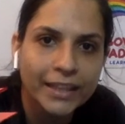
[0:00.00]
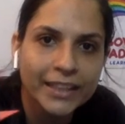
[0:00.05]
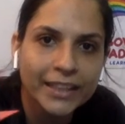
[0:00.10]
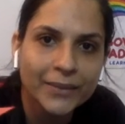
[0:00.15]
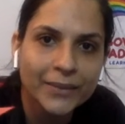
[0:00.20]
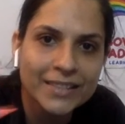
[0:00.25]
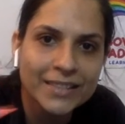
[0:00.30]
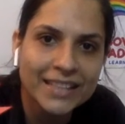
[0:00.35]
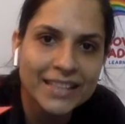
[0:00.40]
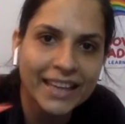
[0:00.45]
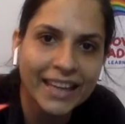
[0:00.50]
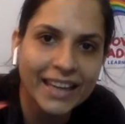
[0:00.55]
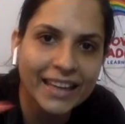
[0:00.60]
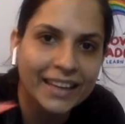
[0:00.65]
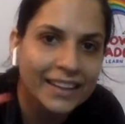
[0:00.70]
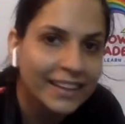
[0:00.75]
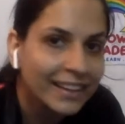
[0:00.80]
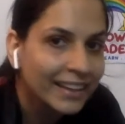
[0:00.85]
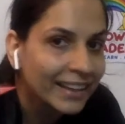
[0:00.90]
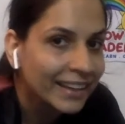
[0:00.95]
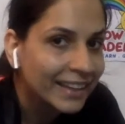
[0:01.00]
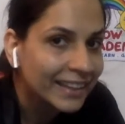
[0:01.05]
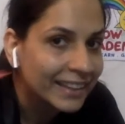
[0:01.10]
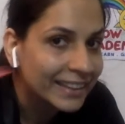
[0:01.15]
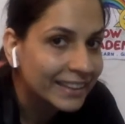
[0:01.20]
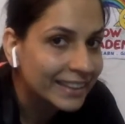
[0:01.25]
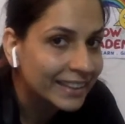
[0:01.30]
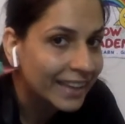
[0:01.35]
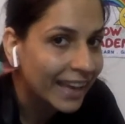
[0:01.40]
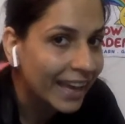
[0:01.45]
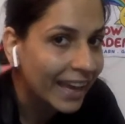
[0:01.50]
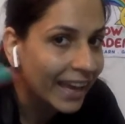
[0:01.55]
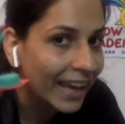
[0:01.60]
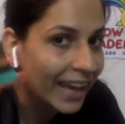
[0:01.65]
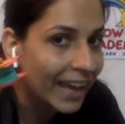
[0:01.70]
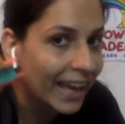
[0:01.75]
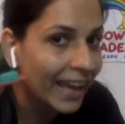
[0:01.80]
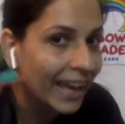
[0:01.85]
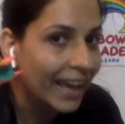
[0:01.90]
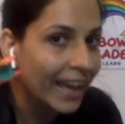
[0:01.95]
Can you see?
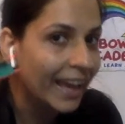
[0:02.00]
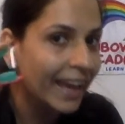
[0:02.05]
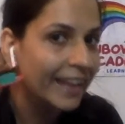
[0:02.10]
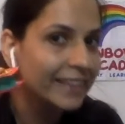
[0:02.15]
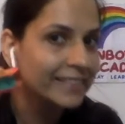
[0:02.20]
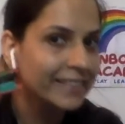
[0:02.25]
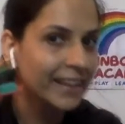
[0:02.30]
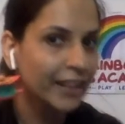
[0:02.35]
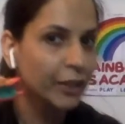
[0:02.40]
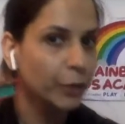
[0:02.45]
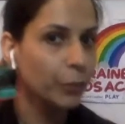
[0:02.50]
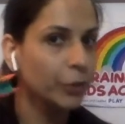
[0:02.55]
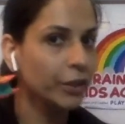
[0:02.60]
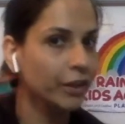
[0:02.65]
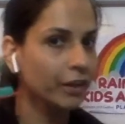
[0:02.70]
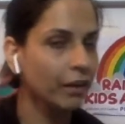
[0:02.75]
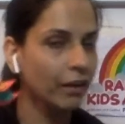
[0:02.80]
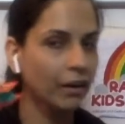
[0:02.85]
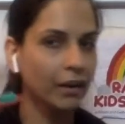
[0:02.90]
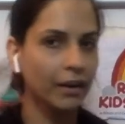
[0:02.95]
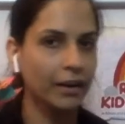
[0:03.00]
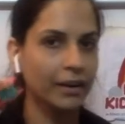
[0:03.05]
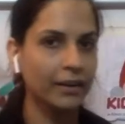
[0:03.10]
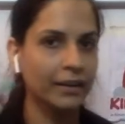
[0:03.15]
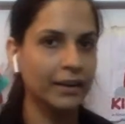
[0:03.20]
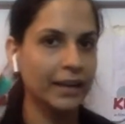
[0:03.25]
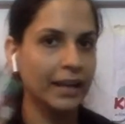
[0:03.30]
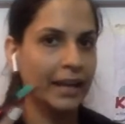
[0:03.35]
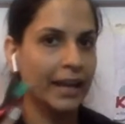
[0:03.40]
Yes, can you hear?